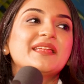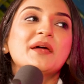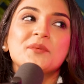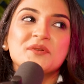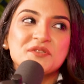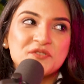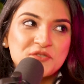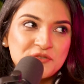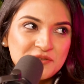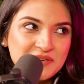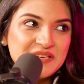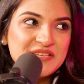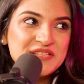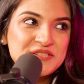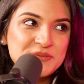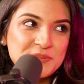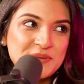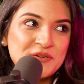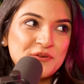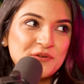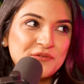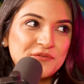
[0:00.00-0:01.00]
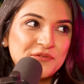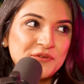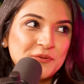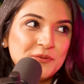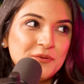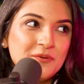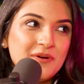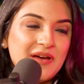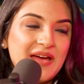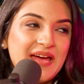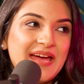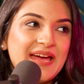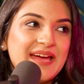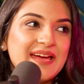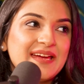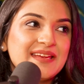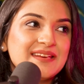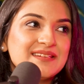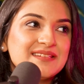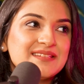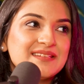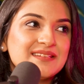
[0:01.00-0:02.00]
That was really sweet of you.
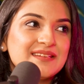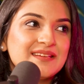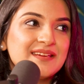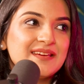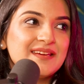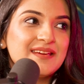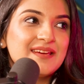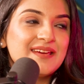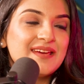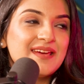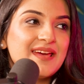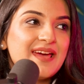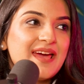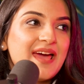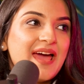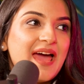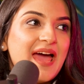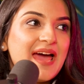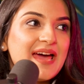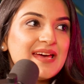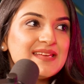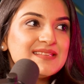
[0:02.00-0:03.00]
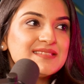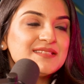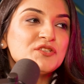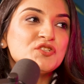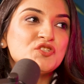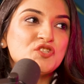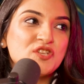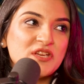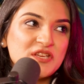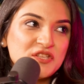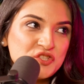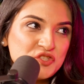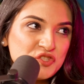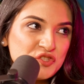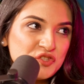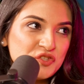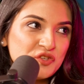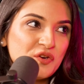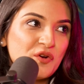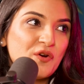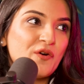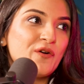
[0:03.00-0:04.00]
And as a
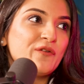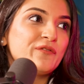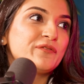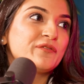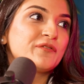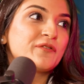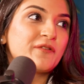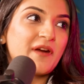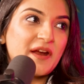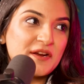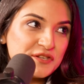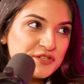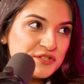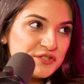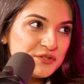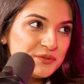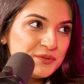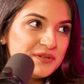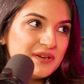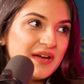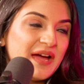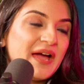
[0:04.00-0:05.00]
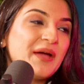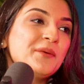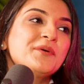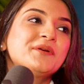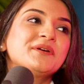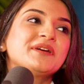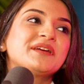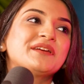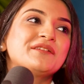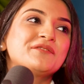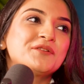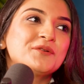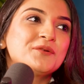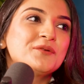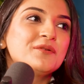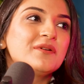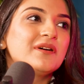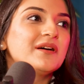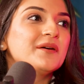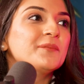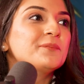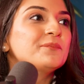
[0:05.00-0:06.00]
gesture of gratitude, I want to give
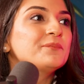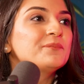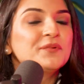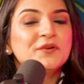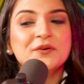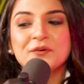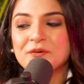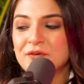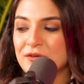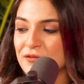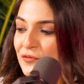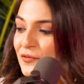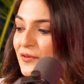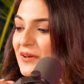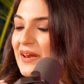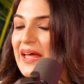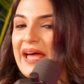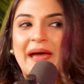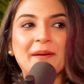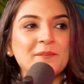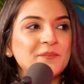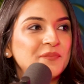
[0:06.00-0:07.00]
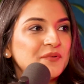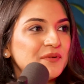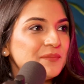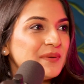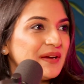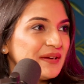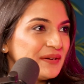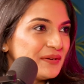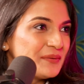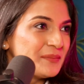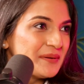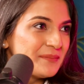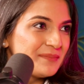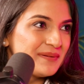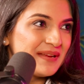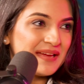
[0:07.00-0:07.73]
you a beautiful hamper by Urban